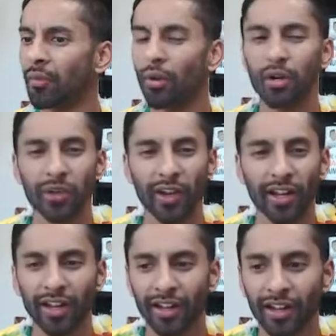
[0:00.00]
What do we
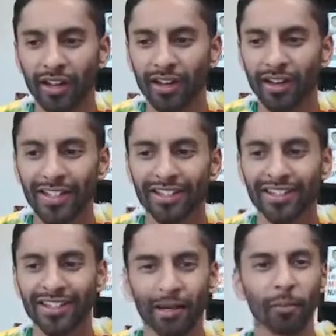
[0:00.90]
reckon? Lisa
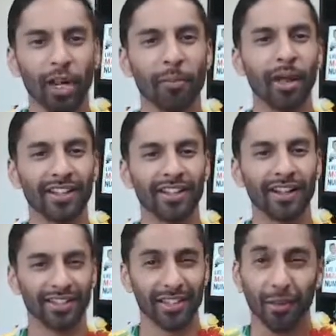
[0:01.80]
says I'm good at
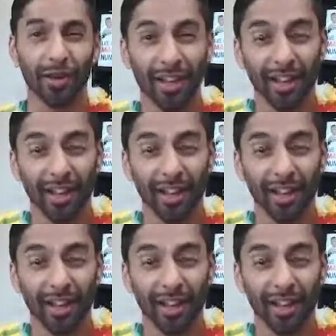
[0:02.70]
multitasking.